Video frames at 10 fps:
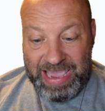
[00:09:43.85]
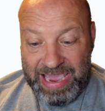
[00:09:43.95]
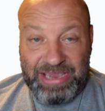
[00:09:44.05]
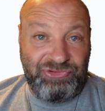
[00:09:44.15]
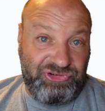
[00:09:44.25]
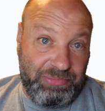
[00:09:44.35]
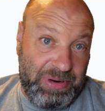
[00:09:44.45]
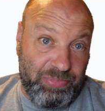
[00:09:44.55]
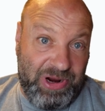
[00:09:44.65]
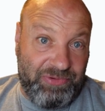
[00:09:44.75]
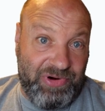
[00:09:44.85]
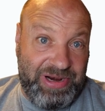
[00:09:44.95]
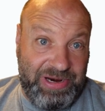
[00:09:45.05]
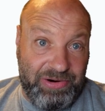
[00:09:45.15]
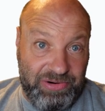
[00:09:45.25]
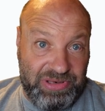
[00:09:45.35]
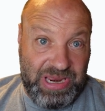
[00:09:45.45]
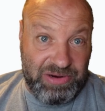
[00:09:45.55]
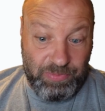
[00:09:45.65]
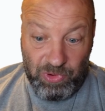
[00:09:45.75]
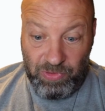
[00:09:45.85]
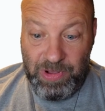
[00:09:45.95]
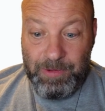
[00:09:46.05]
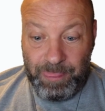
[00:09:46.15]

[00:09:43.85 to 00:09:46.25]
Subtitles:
hey, Jimmy Britt right here in Statesboro,